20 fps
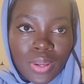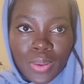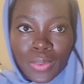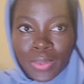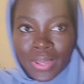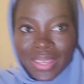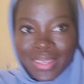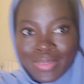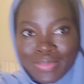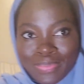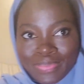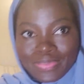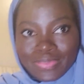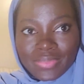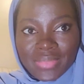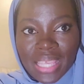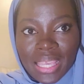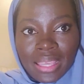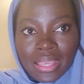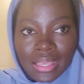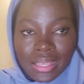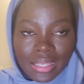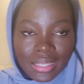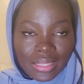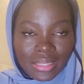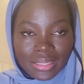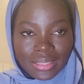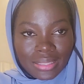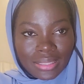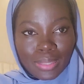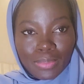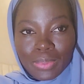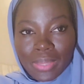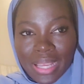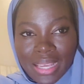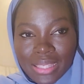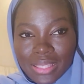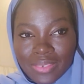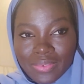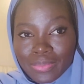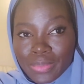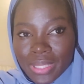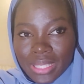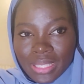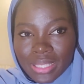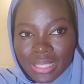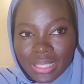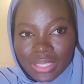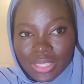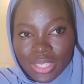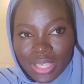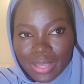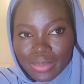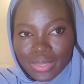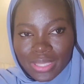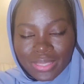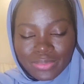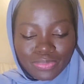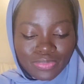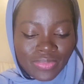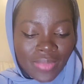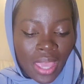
Okay. The plight of being a hijabi.